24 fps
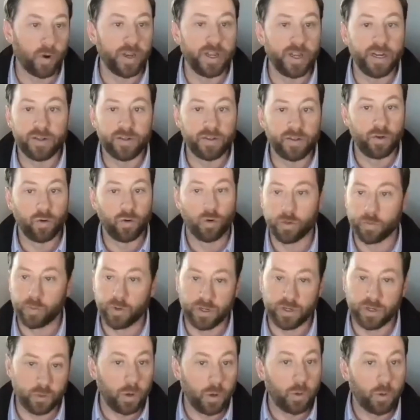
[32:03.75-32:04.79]
It is the normal.
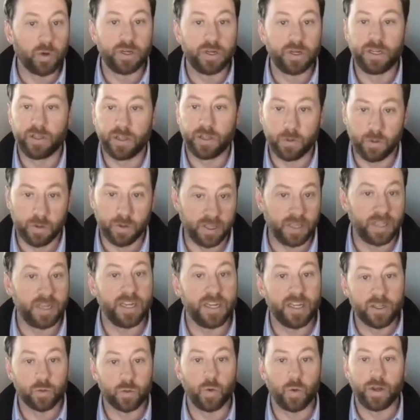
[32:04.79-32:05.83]
It's what we're dealing with. It
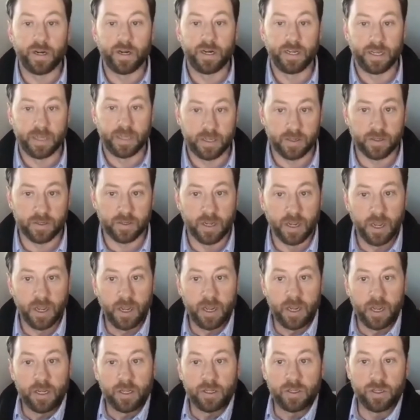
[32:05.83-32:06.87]
is what it is.
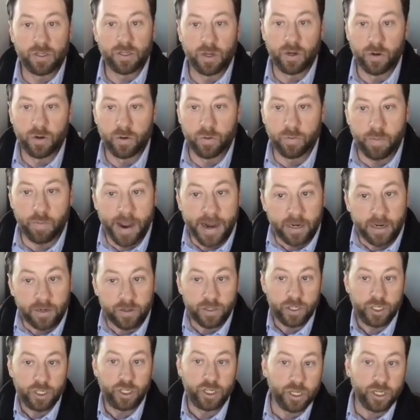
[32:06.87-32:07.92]
So Michael
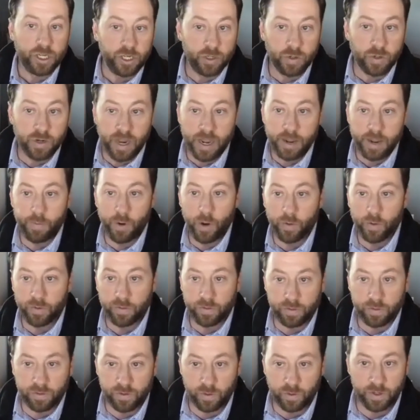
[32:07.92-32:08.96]
and Jen, you and I
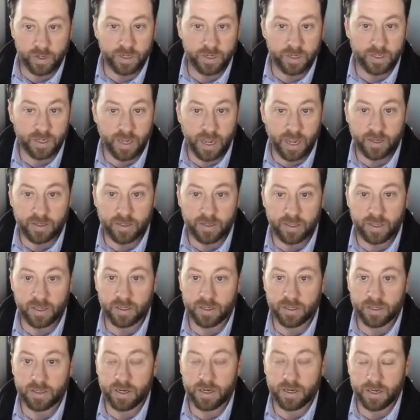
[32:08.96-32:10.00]
both sort of discussed
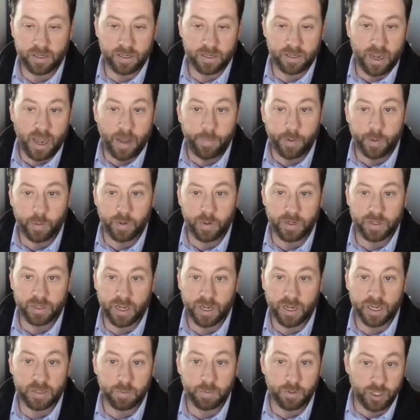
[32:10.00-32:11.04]
this, and it's a topic we
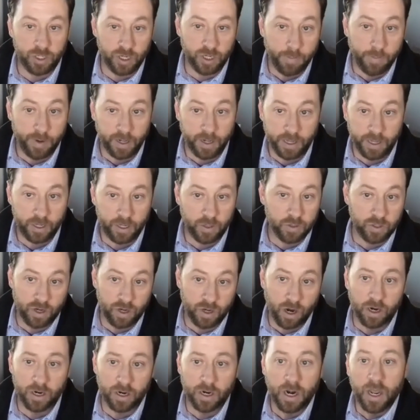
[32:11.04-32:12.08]
discussed, but Jen, I'm going to let you
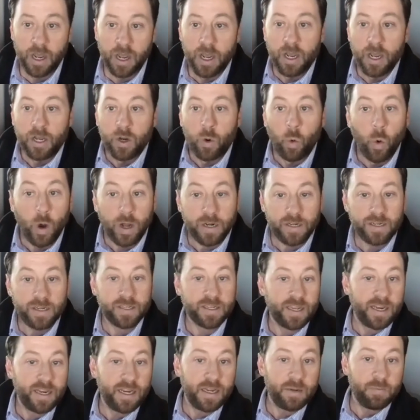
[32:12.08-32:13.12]
start. What does
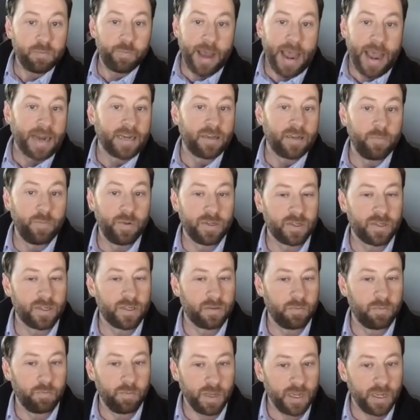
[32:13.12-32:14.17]
getting back to
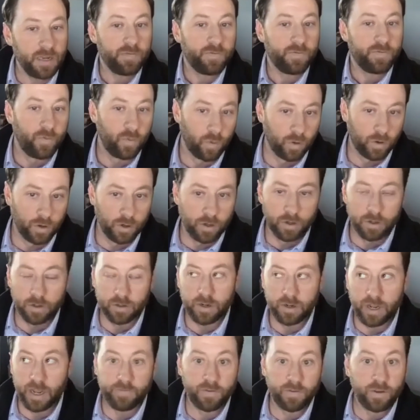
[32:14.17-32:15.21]
business mean for
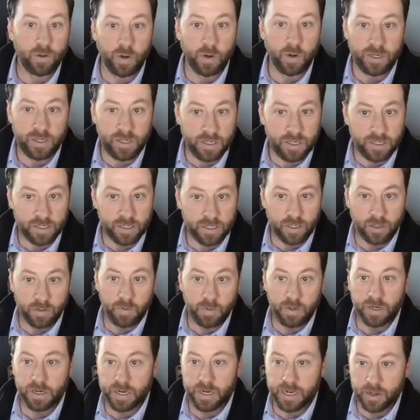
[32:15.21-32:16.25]
FQHCs and
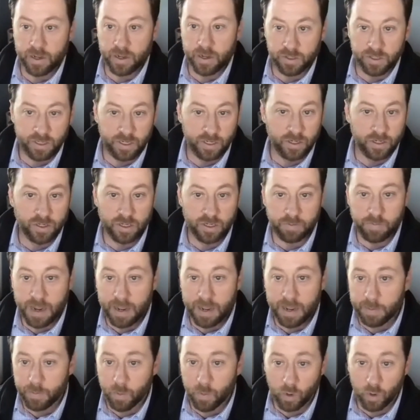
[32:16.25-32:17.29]
community health centers? And
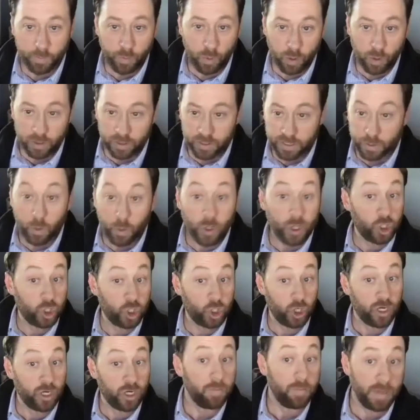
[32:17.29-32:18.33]
maybe more importantly, what
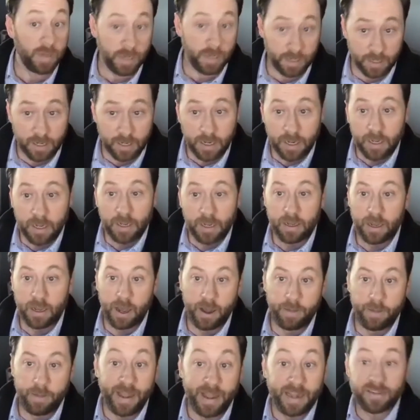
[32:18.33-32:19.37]
should it mean?
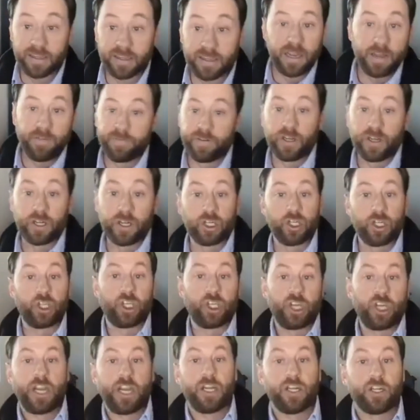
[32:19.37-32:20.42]
Has the definition
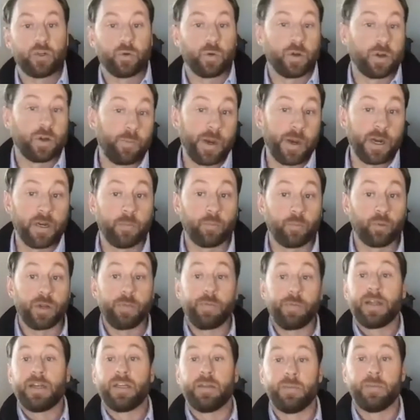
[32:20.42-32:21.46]
changed when compared to
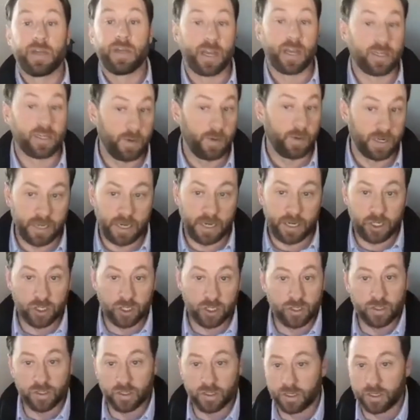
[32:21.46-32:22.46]
pre-pandemic expectations?